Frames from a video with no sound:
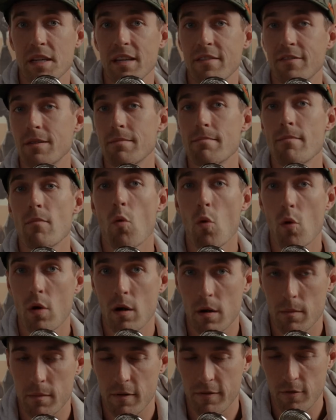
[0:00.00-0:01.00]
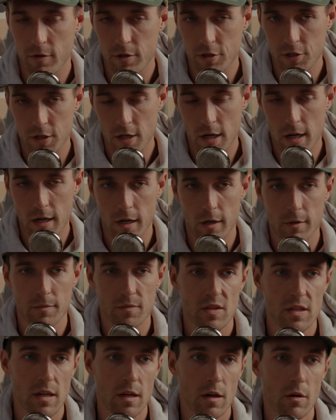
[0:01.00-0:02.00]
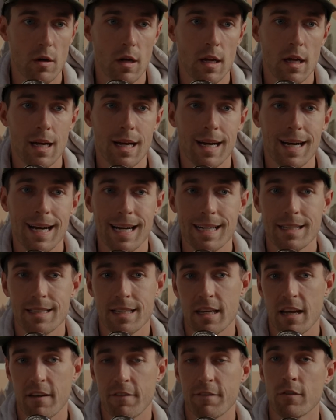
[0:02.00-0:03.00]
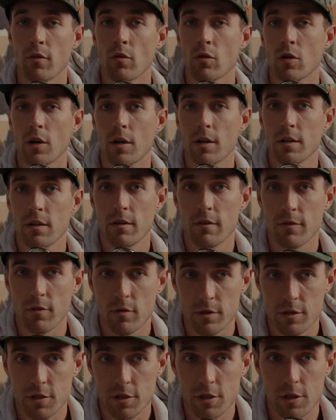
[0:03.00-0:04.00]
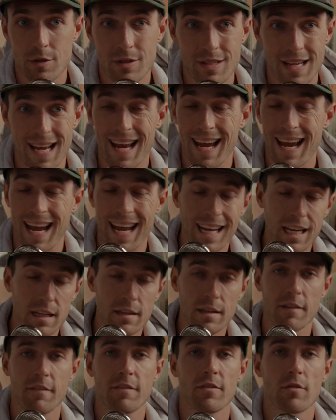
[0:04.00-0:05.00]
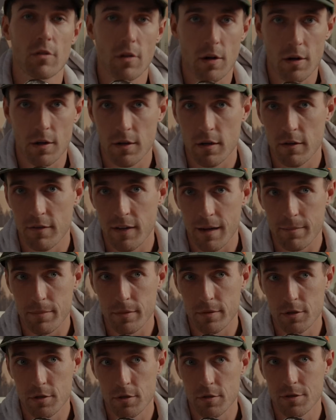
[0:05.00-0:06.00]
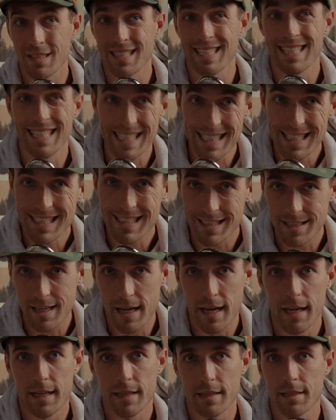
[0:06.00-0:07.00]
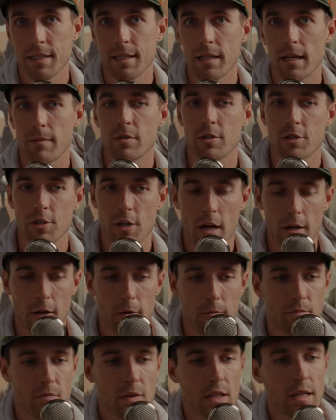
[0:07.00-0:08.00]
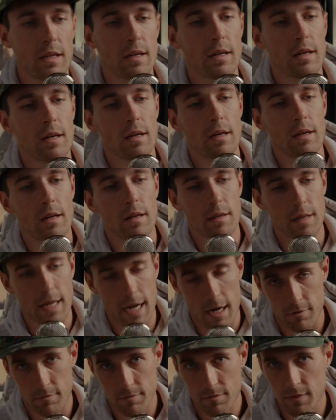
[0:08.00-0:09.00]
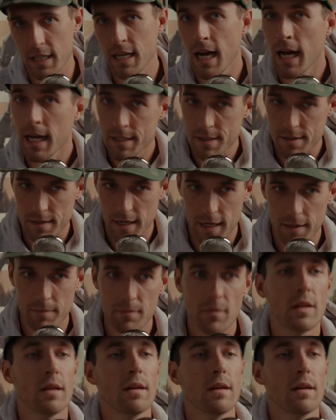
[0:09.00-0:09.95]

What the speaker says: even more before Chicago. So I did a full carton of orange juice and a full carton of apple juice each day leading up to Chicago. Now, in hindsight,